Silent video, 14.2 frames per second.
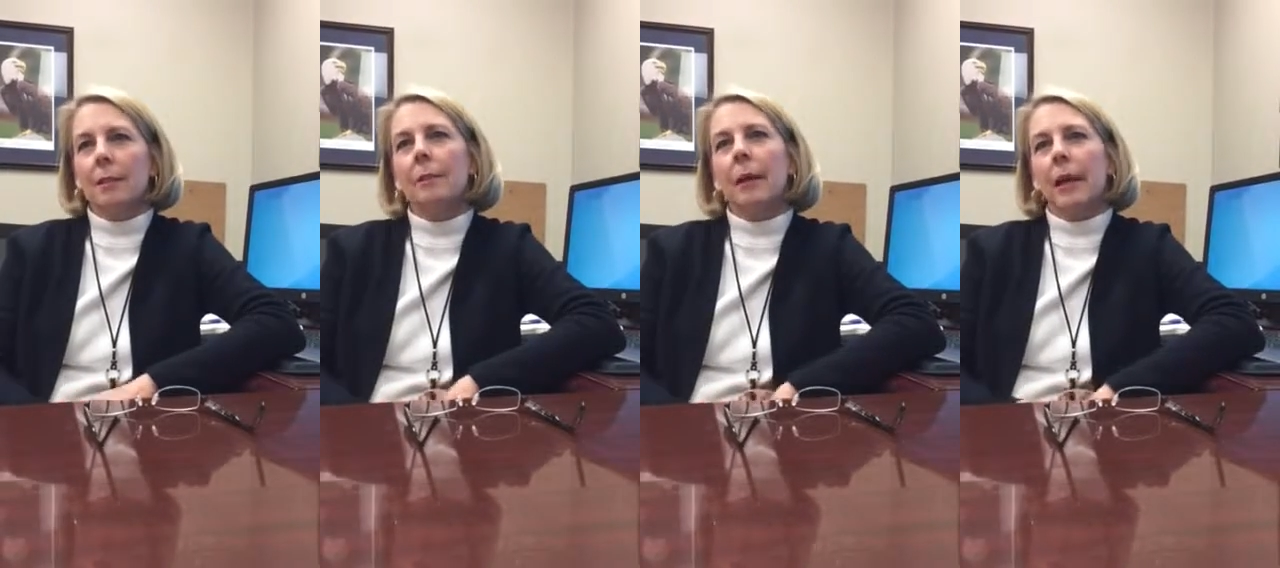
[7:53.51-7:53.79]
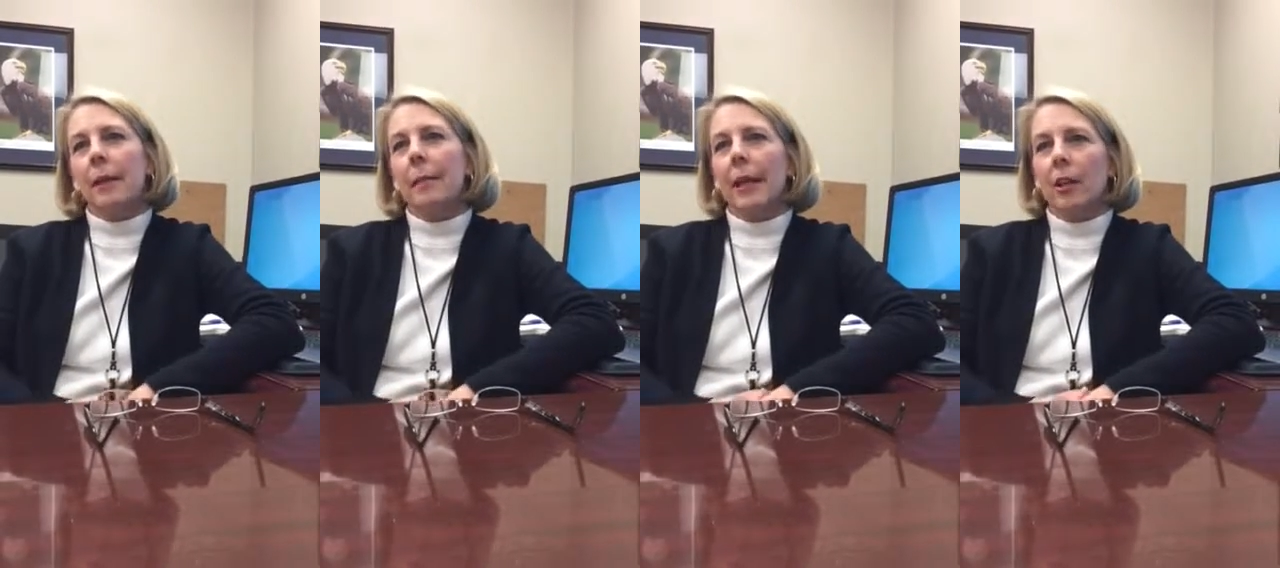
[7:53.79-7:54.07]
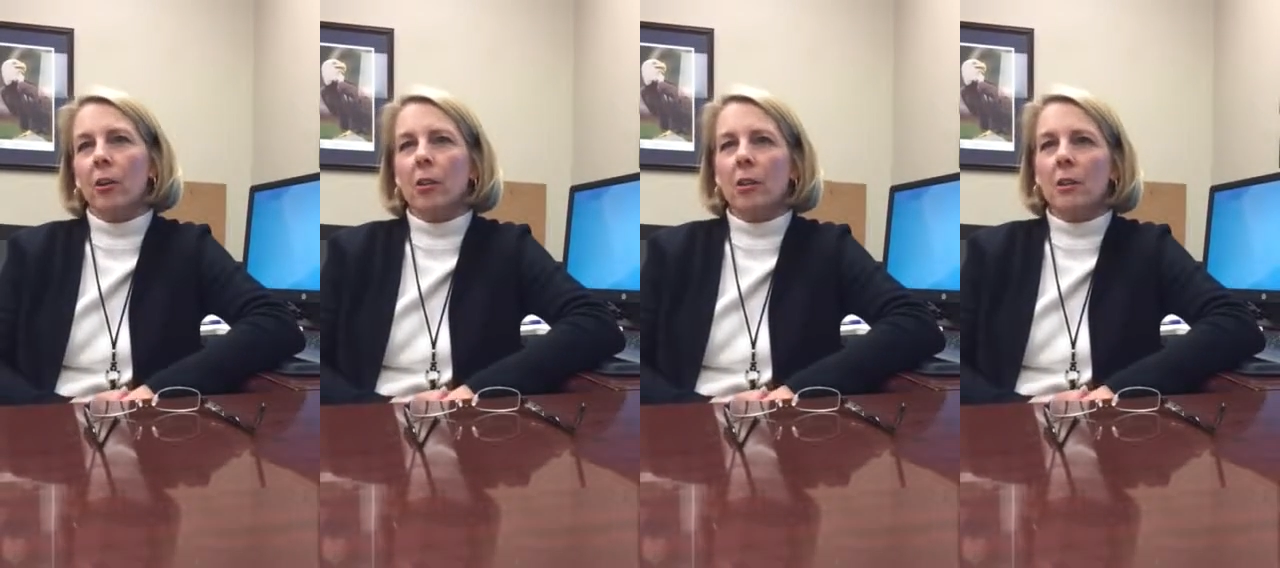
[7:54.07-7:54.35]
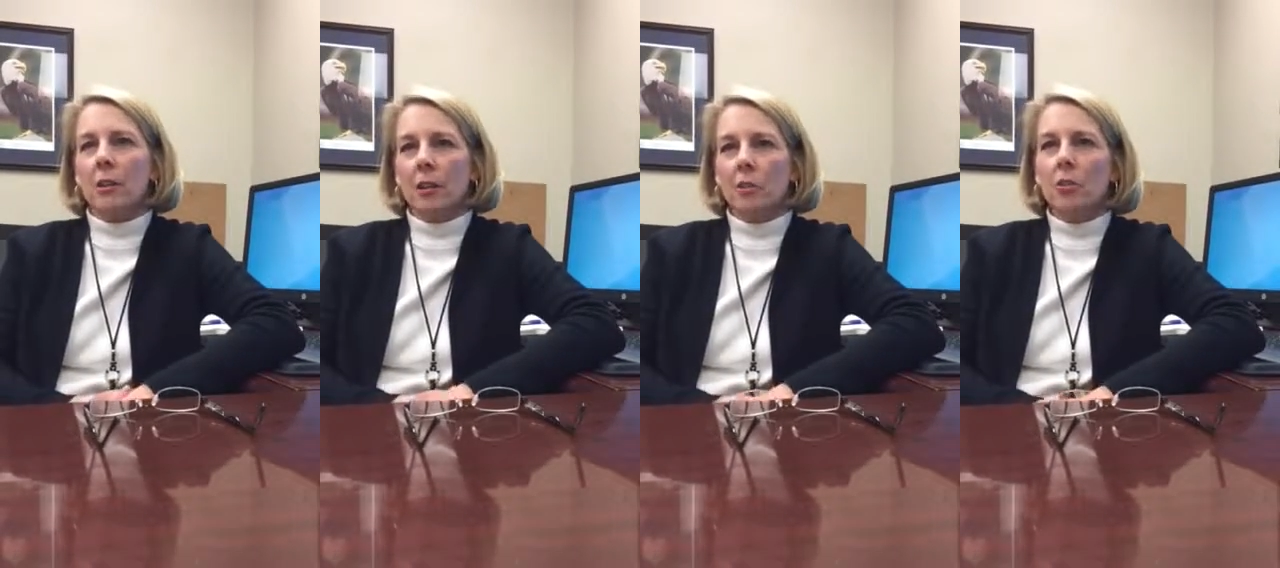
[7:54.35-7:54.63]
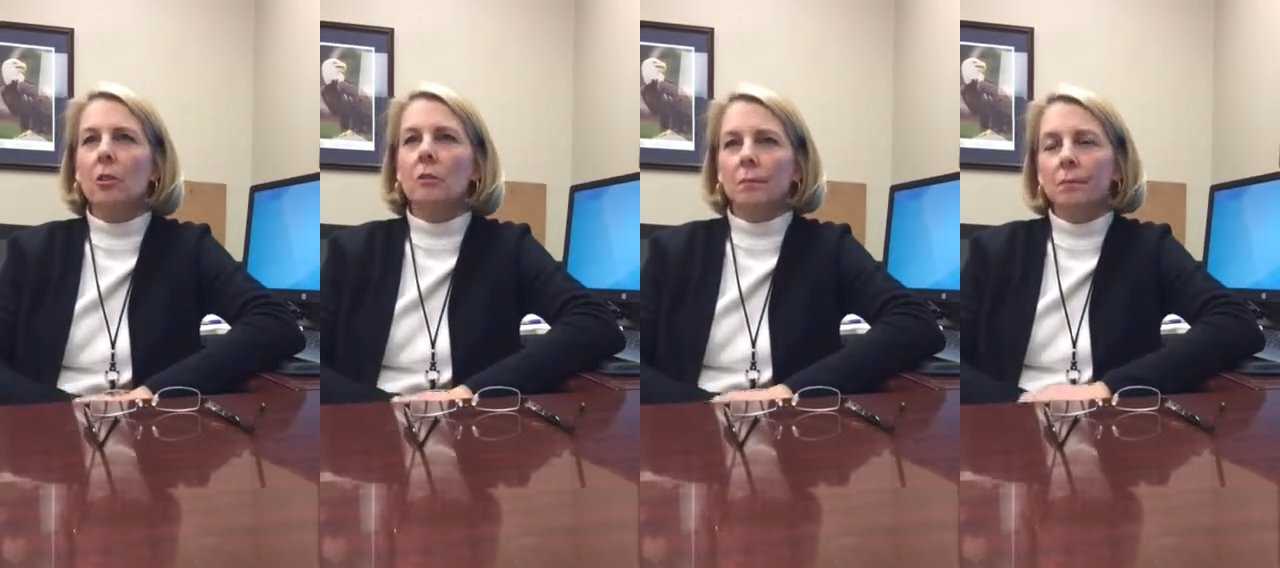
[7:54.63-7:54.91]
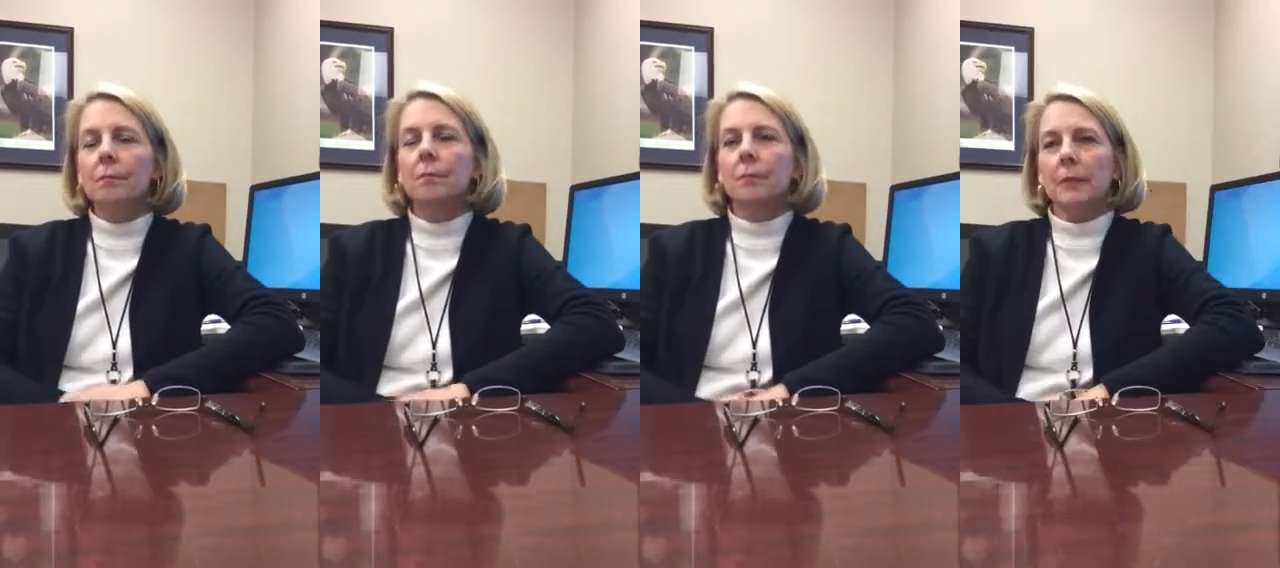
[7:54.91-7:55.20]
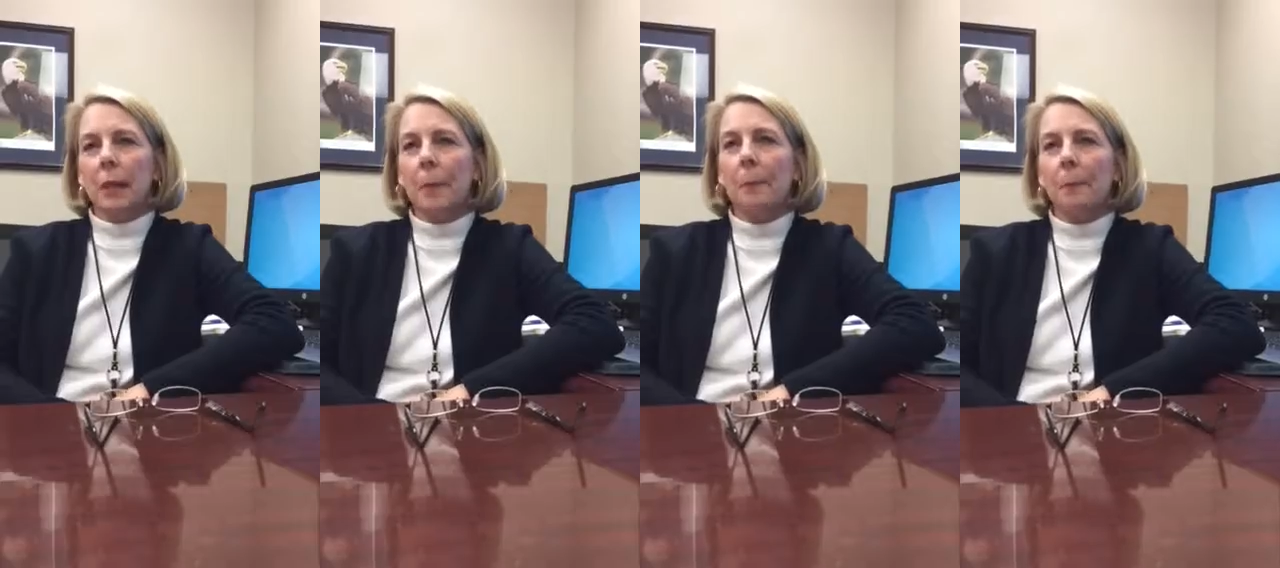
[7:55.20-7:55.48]
to make a better decision.
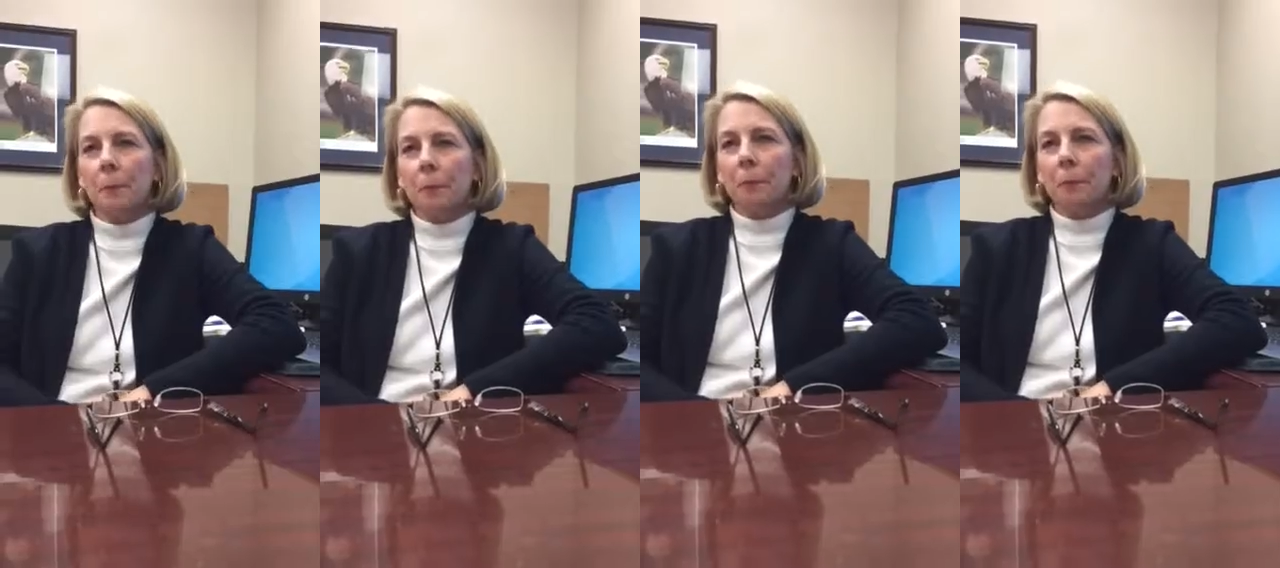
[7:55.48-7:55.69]
So